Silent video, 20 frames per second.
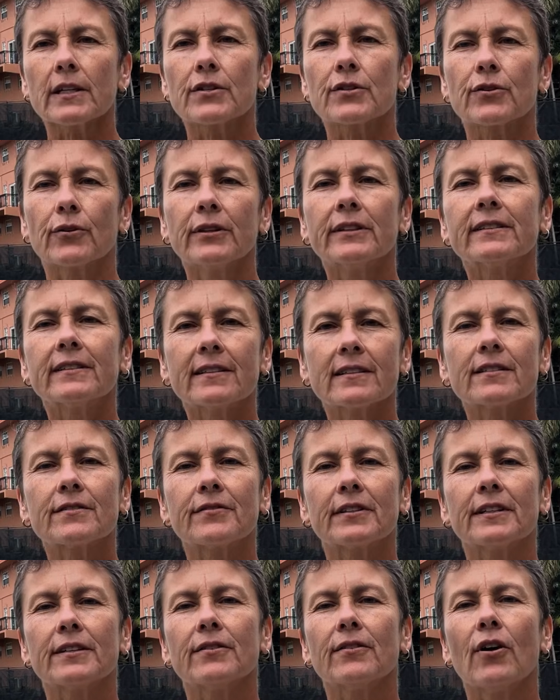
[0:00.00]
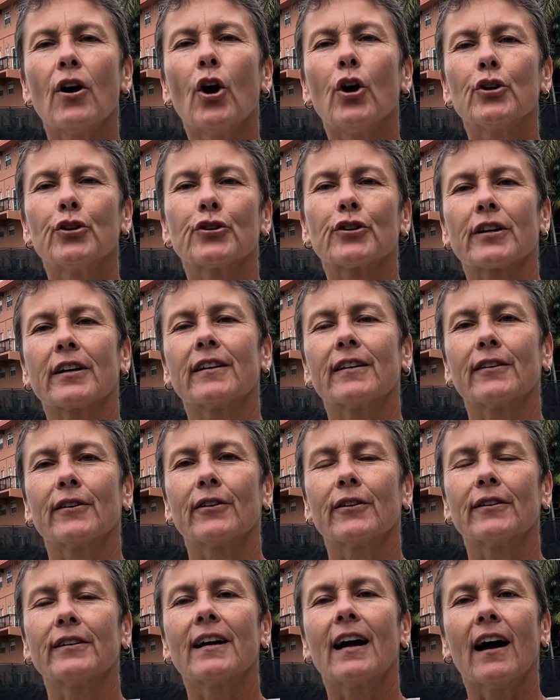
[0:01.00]
So in this video, you're gonna
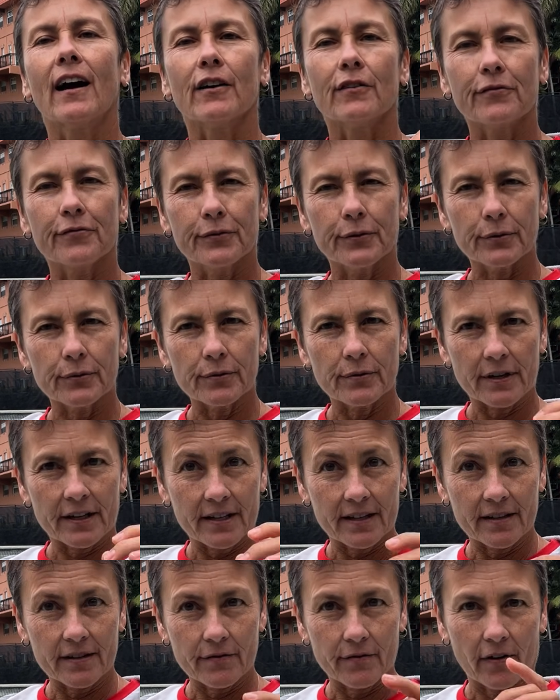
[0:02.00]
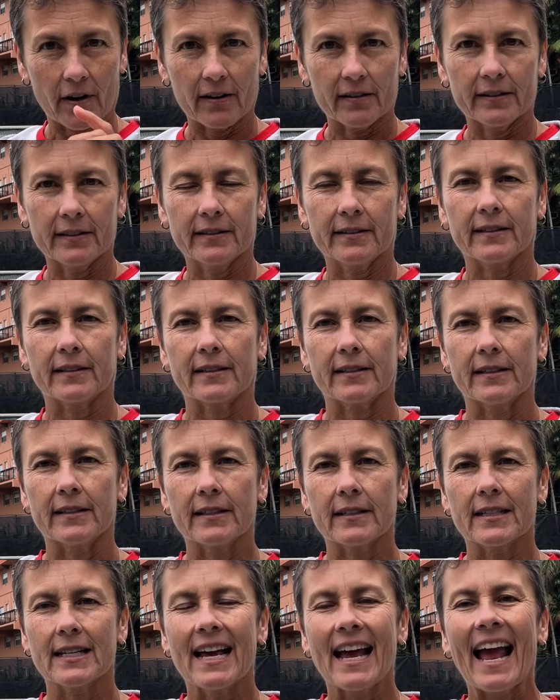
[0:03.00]
learn a few key volley
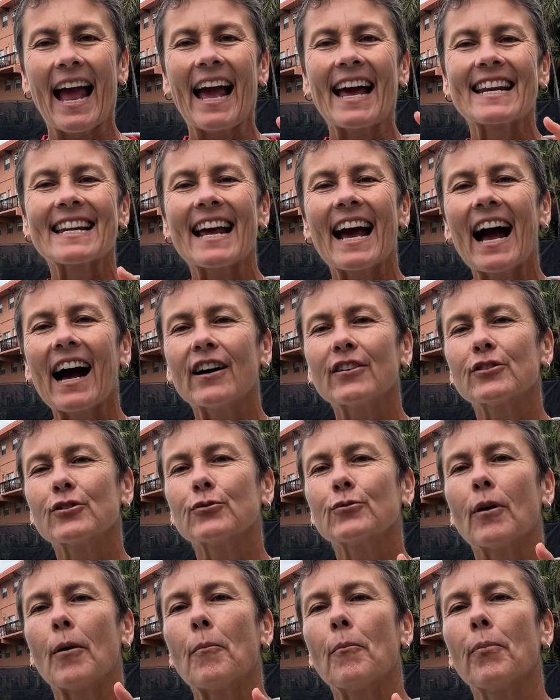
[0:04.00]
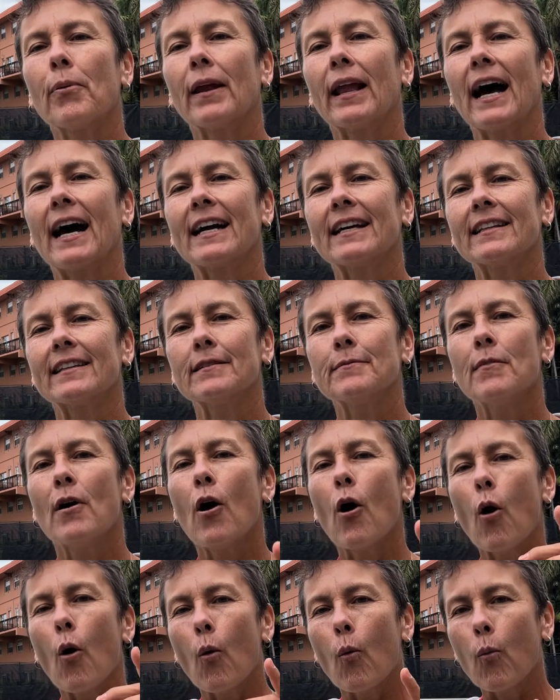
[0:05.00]
techniques and how to apply them
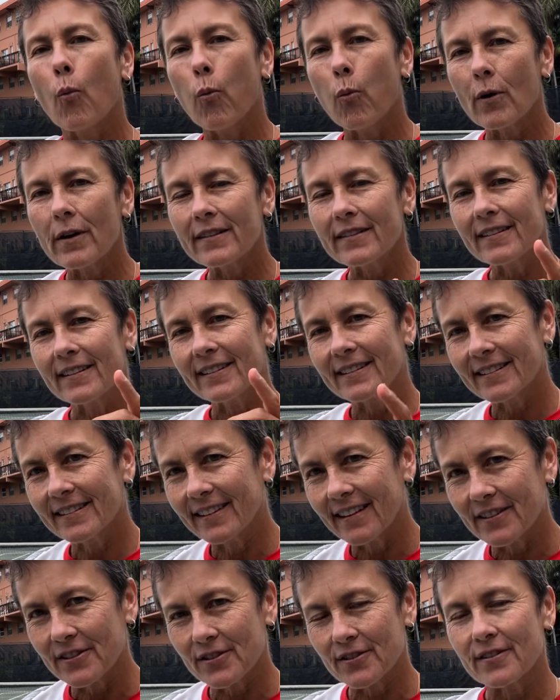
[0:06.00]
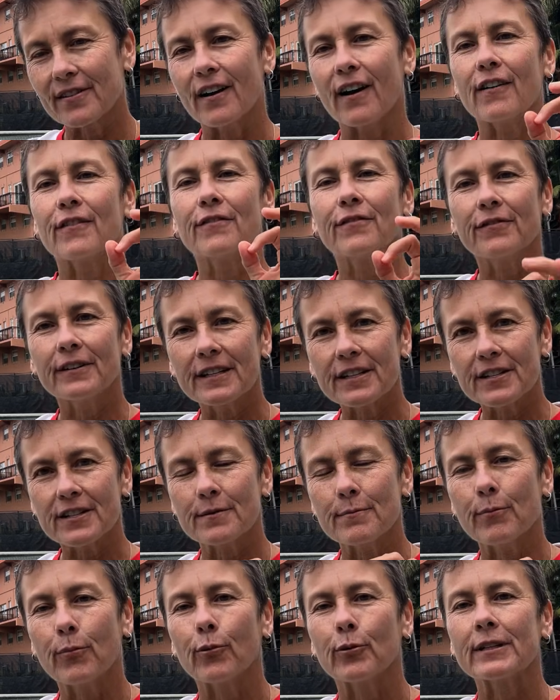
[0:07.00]
with the intention of
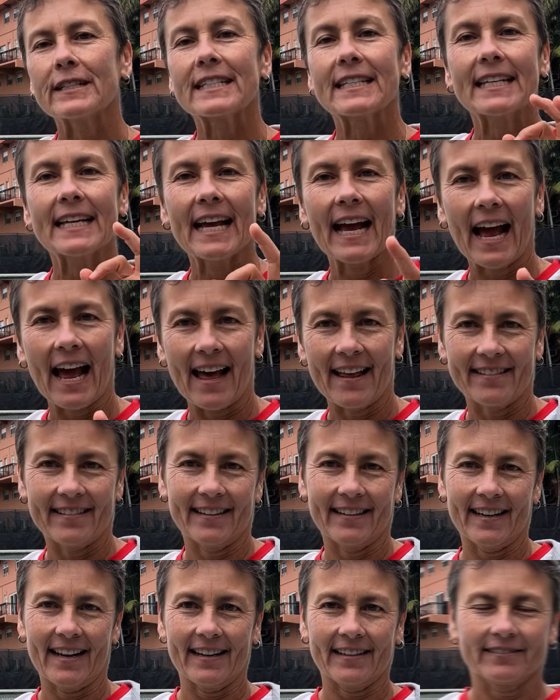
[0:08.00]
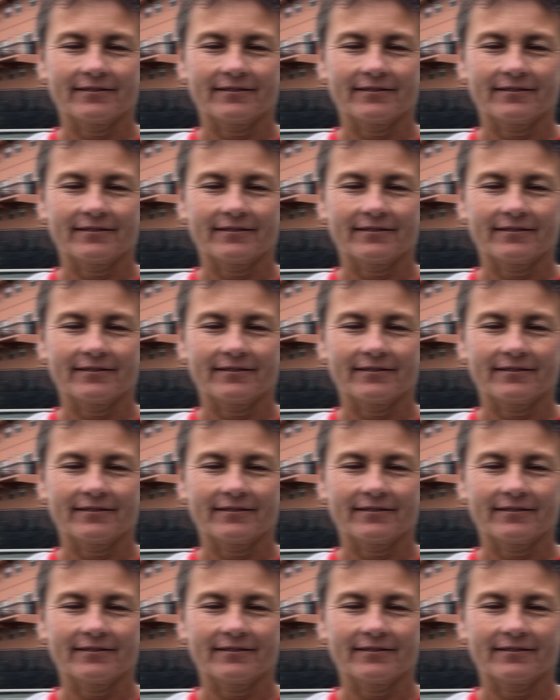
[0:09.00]
finishing points at the net.